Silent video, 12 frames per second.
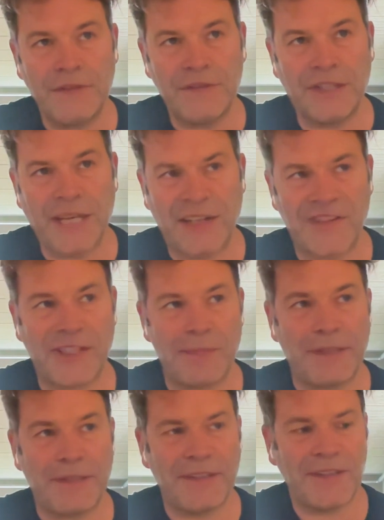the nasty
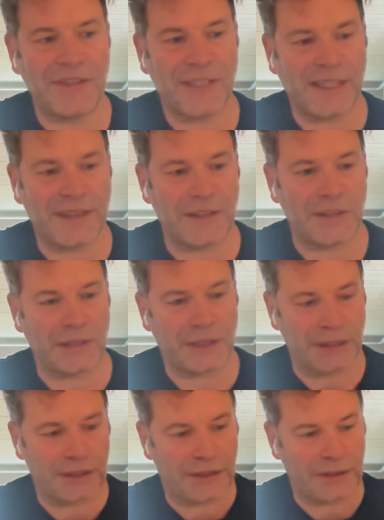bit is that
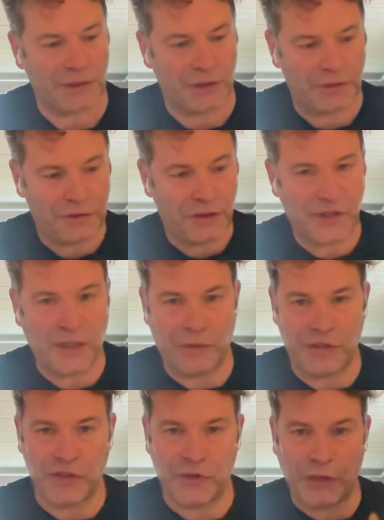first there
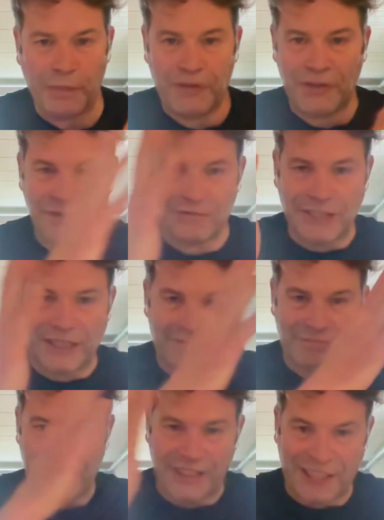is a script that
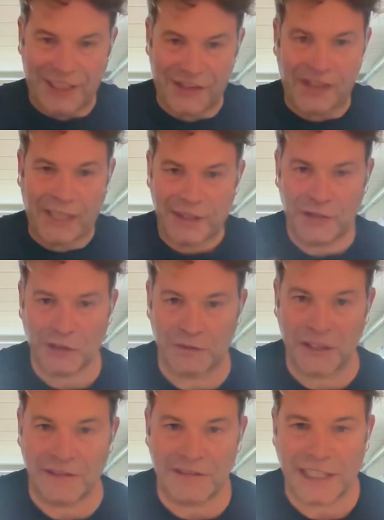has the length
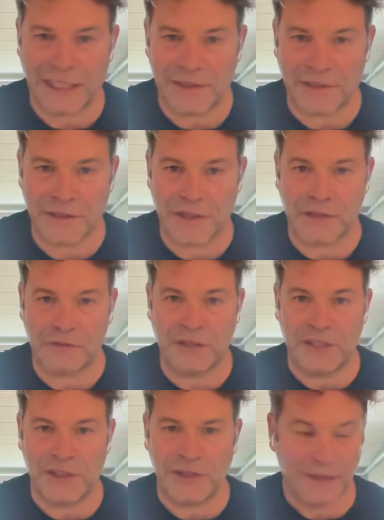of the entire
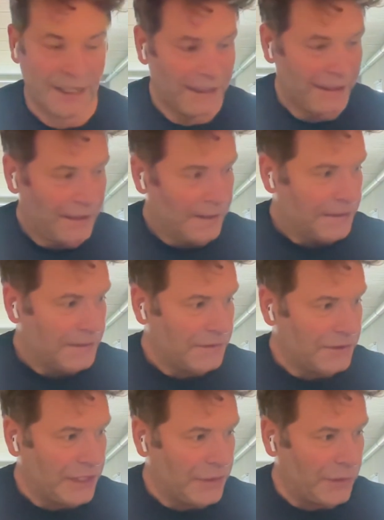feature.
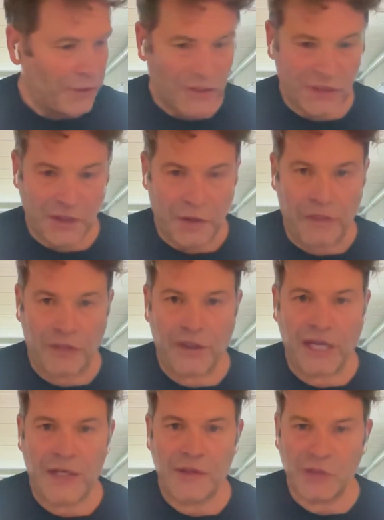Then there is
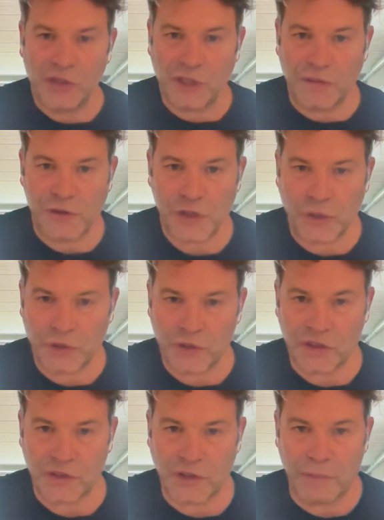thousands of
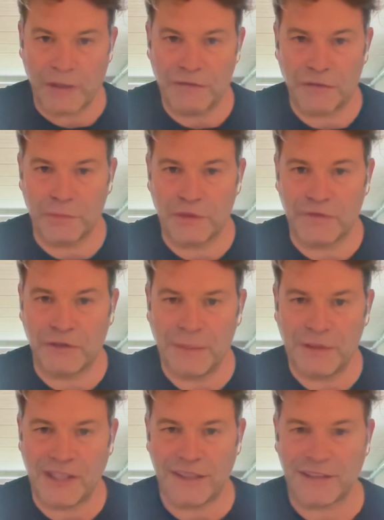shots coming from the
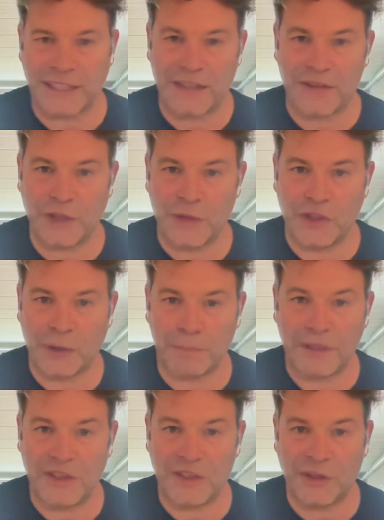film set, and those are
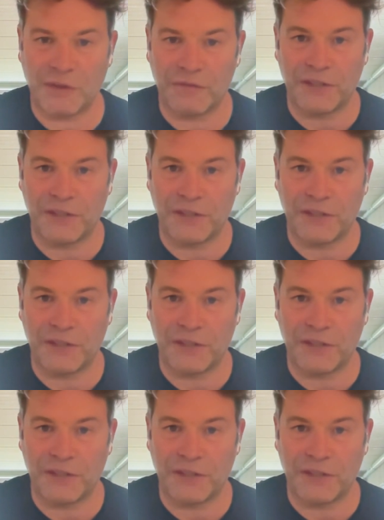pieces of